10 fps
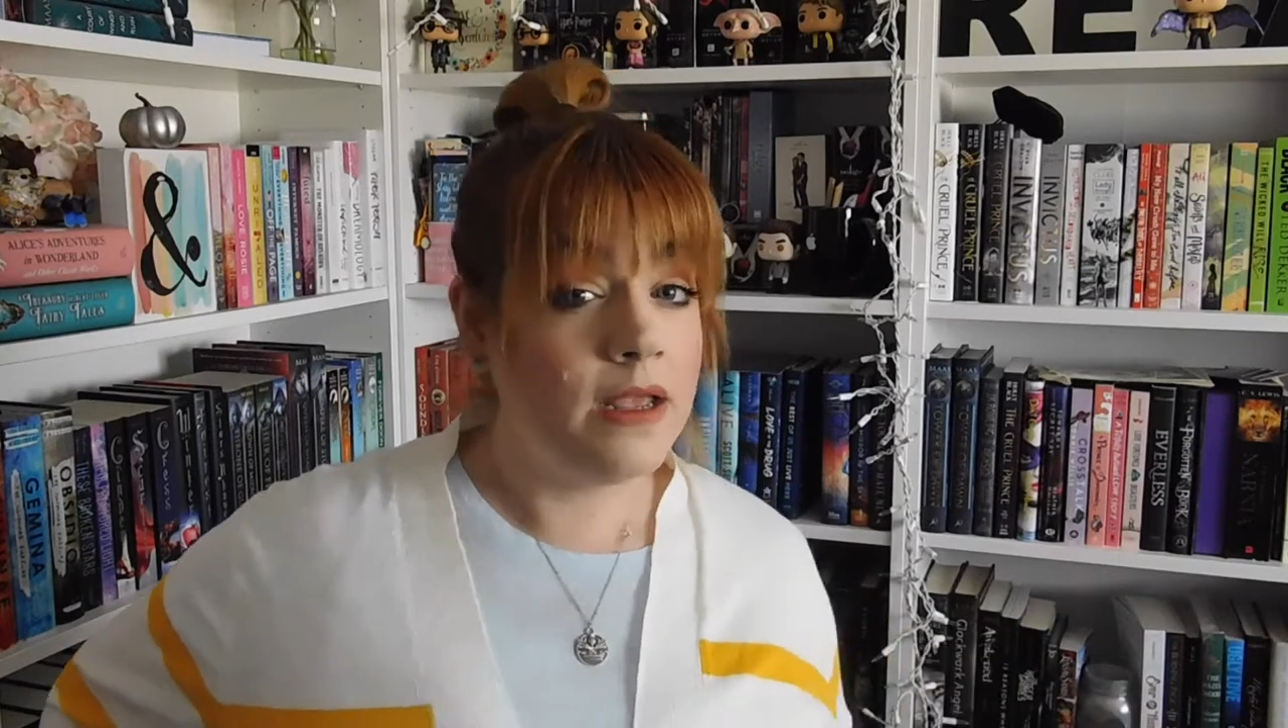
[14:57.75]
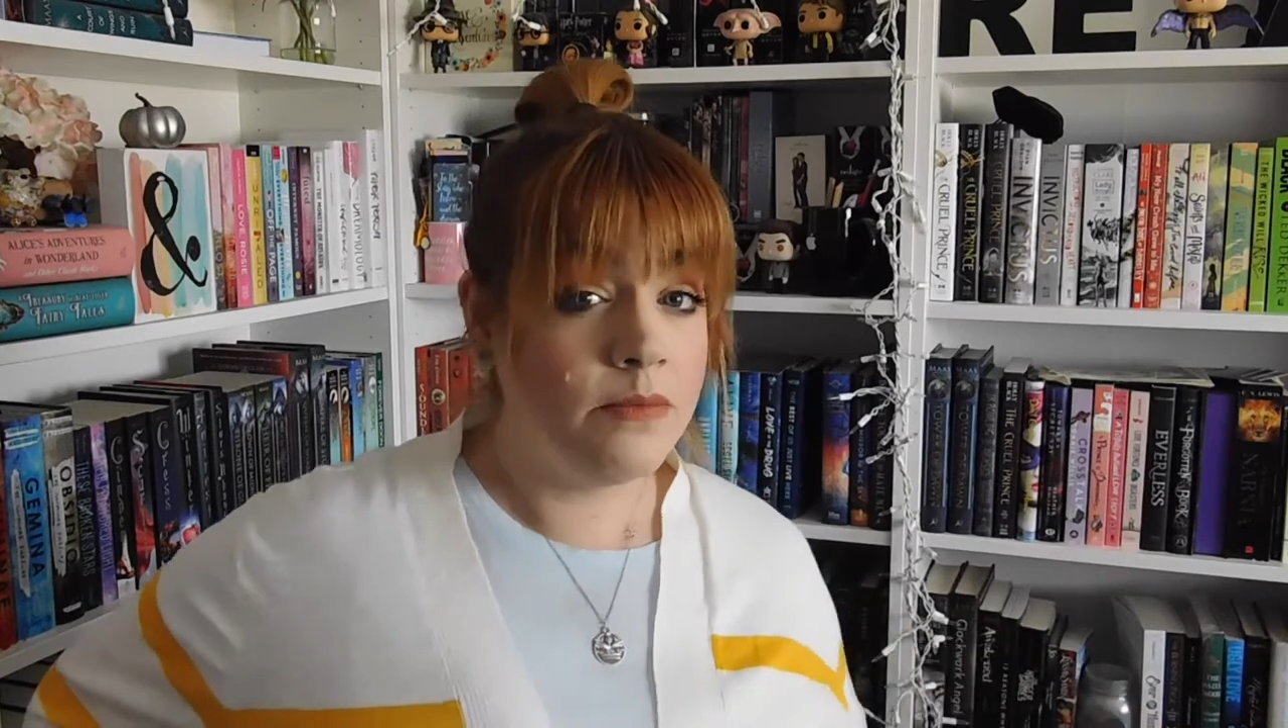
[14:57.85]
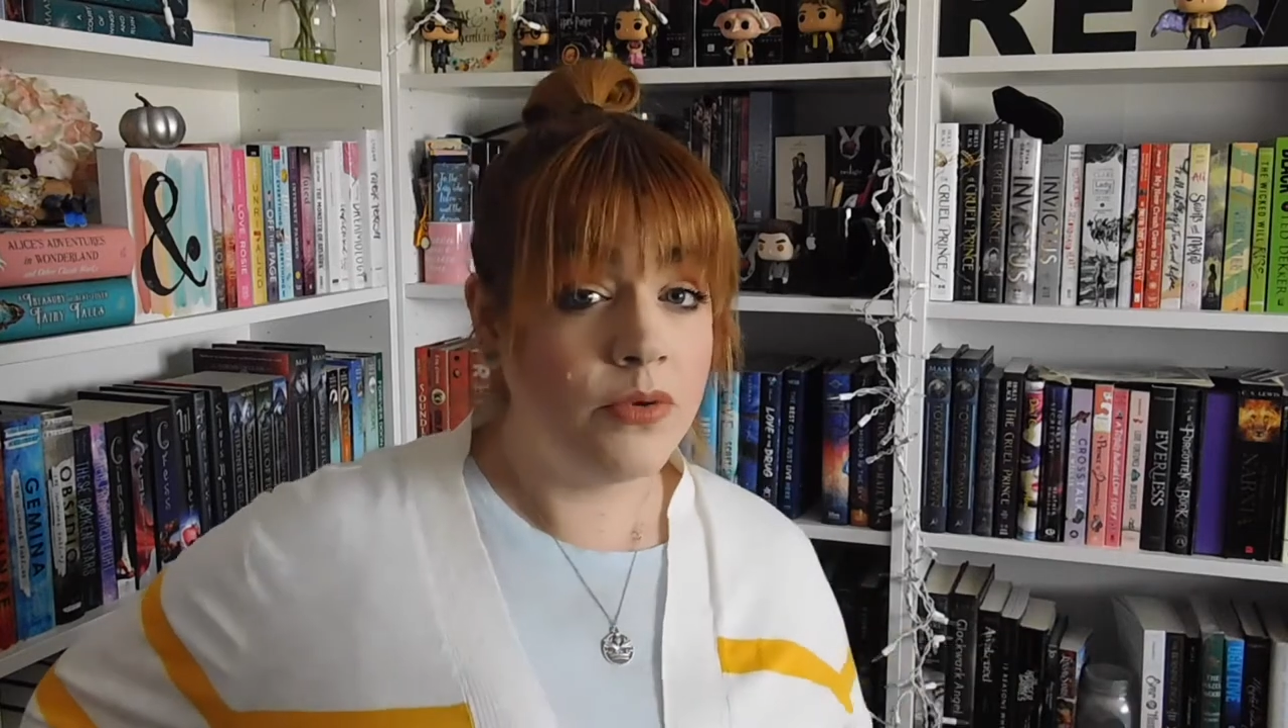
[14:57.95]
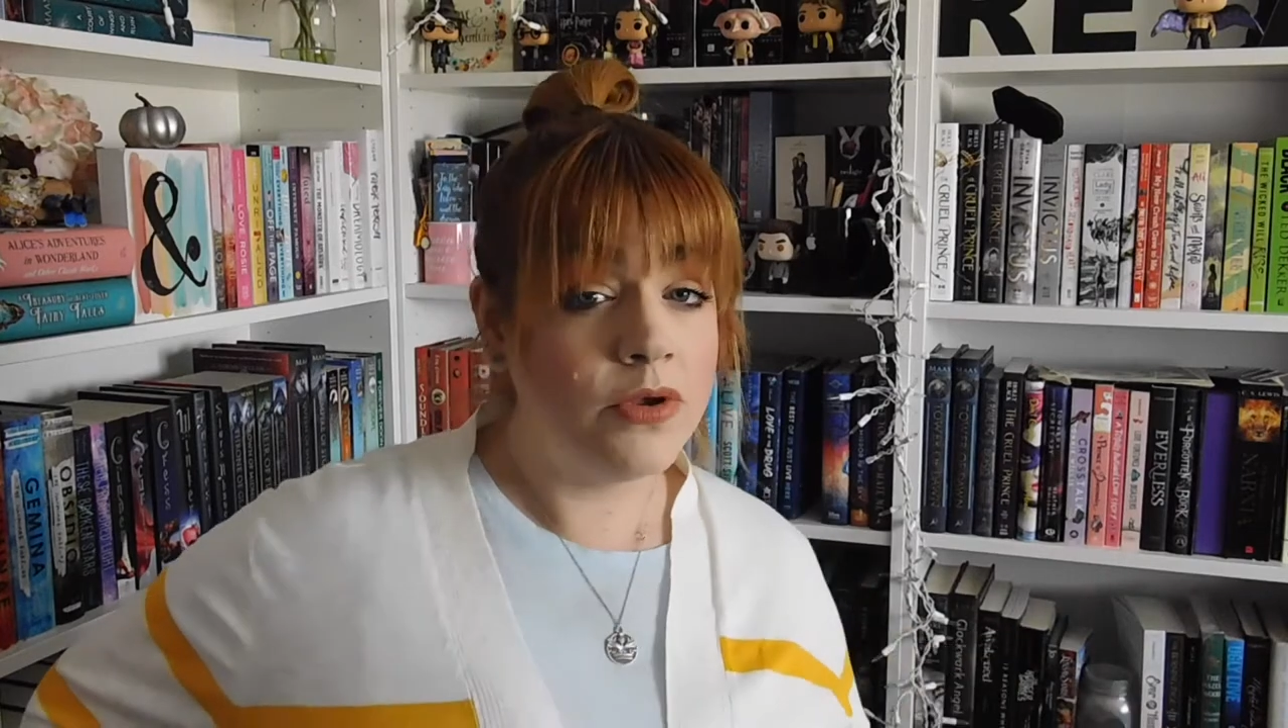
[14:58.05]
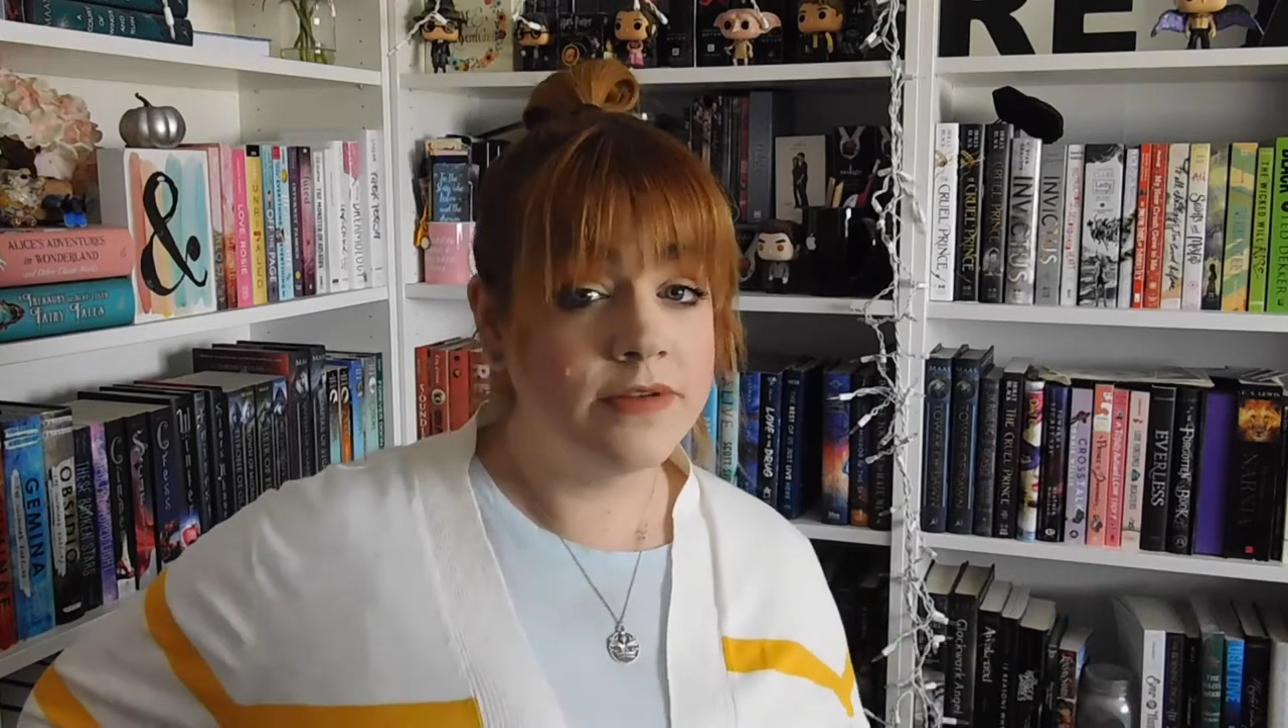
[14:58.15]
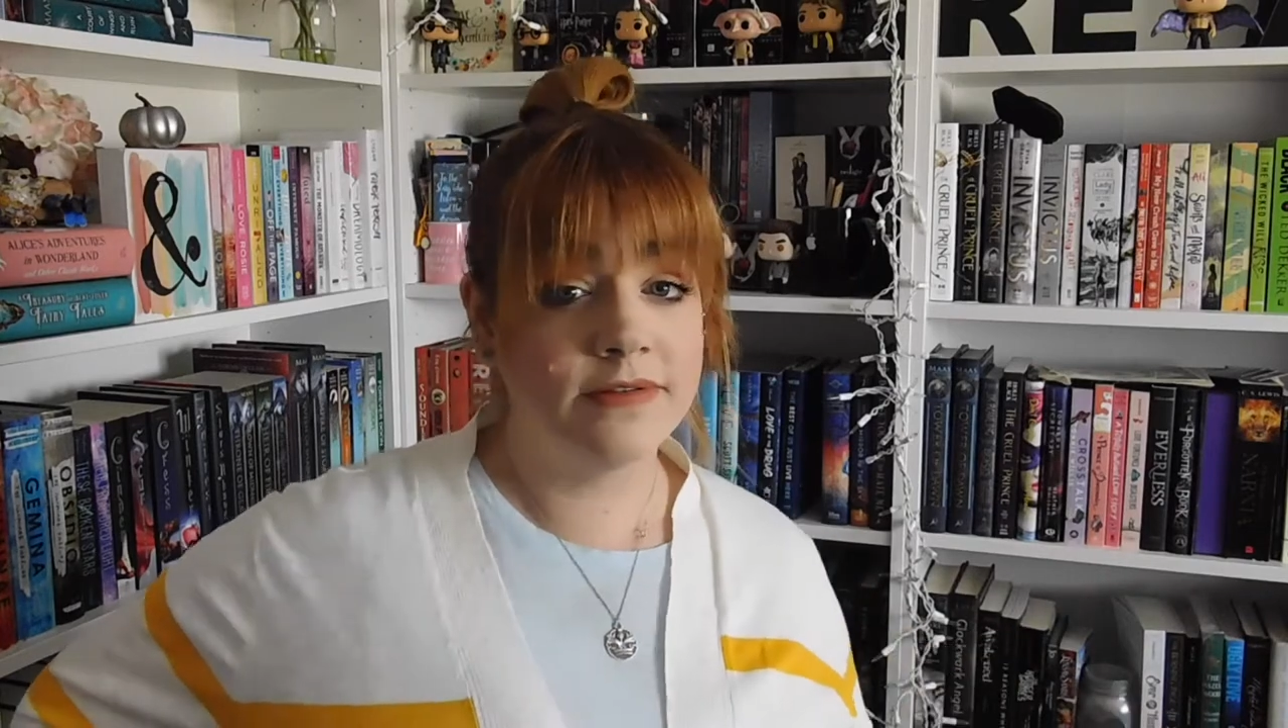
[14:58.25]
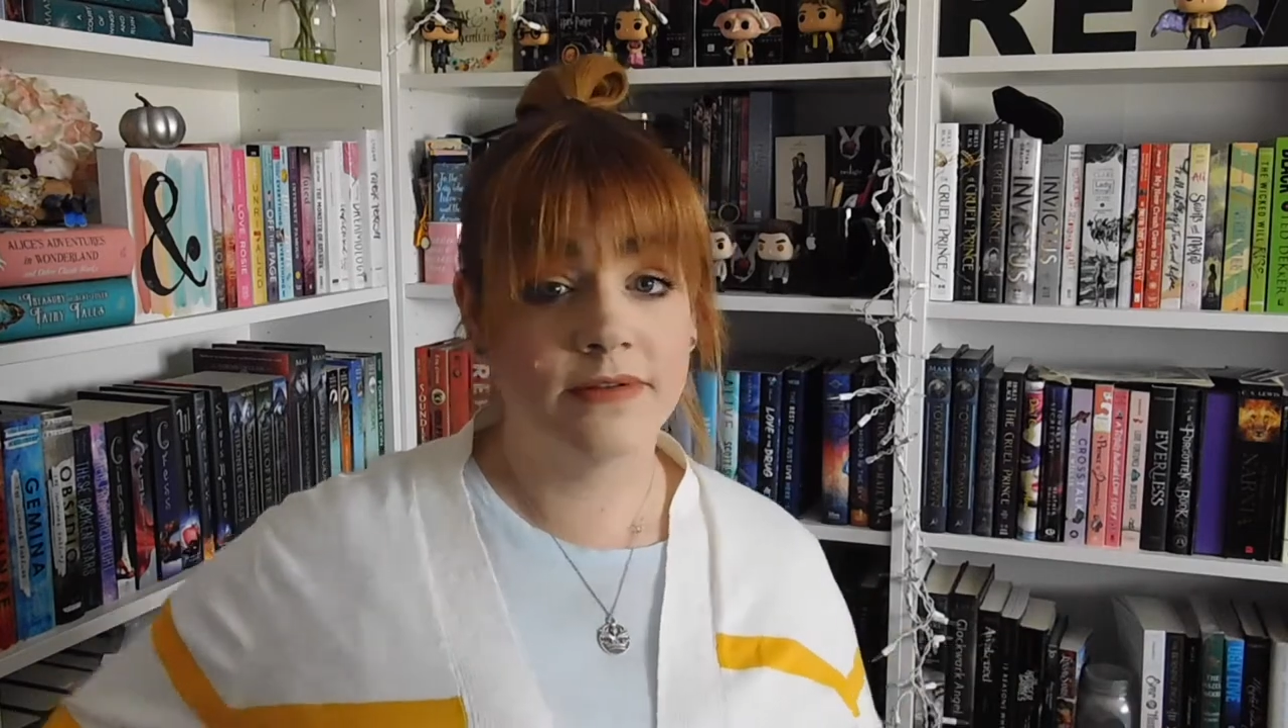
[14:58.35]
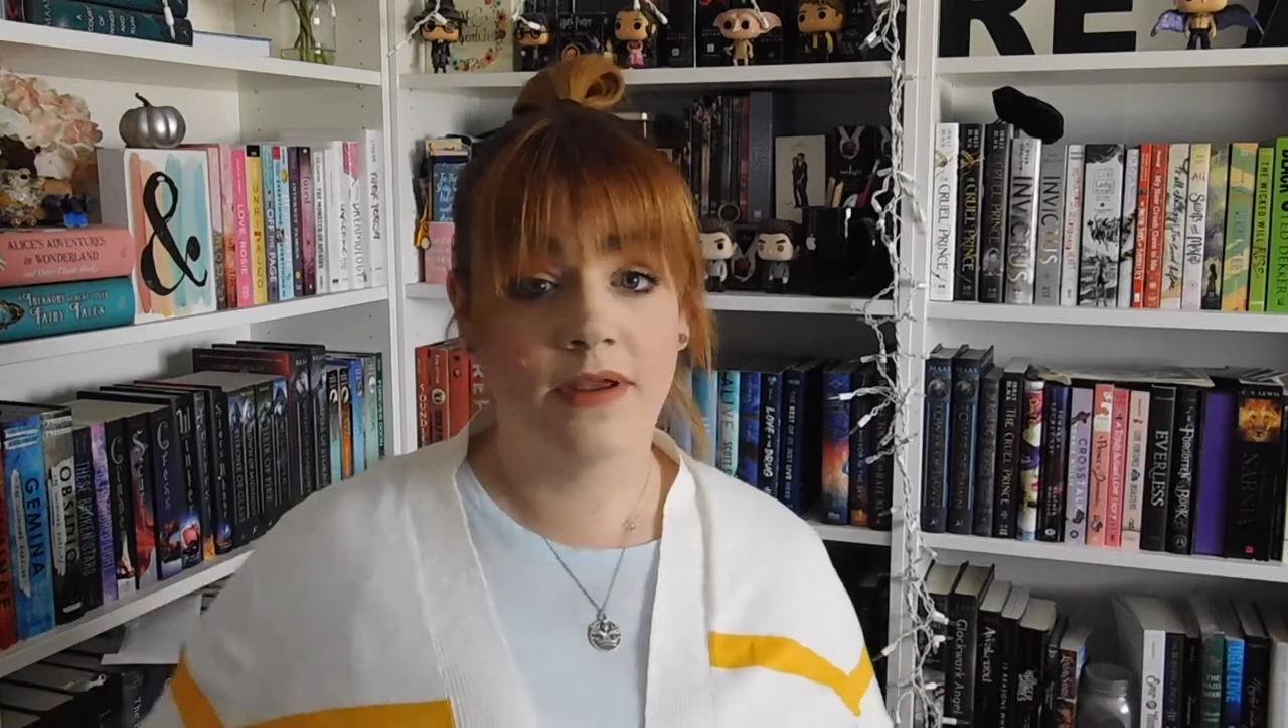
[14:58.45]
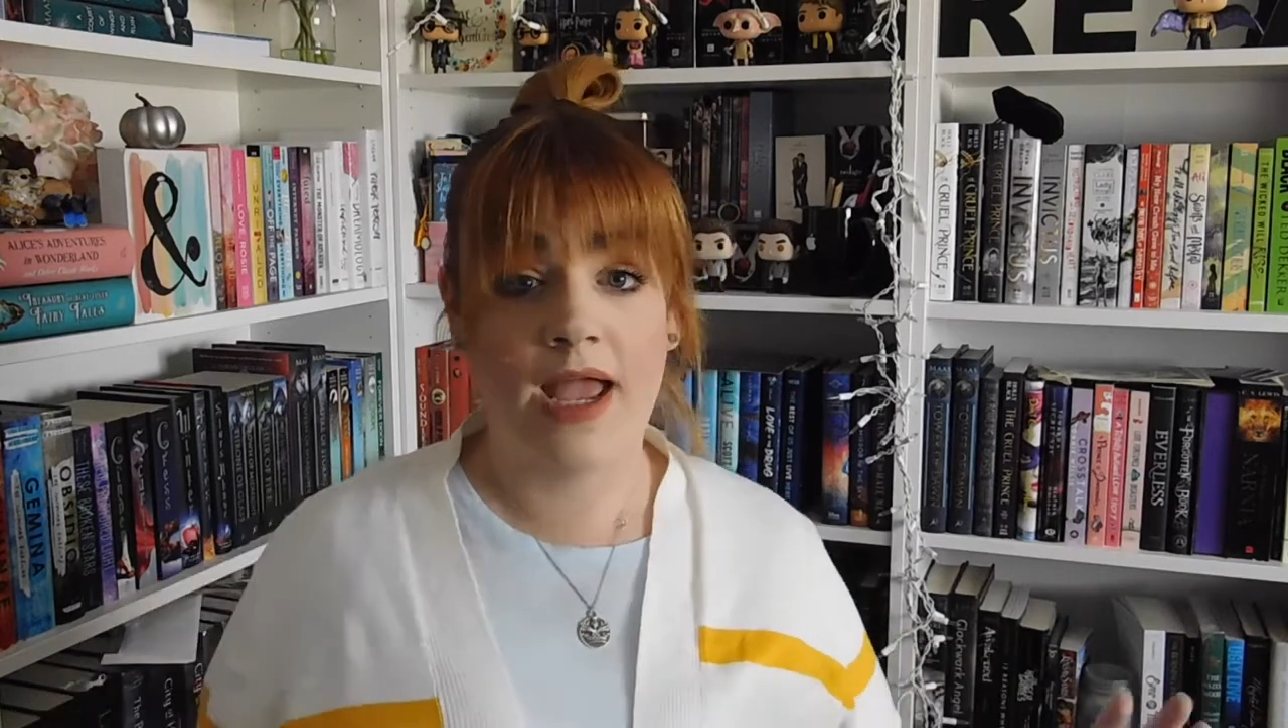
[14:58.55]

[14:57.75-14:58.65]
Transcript: on books.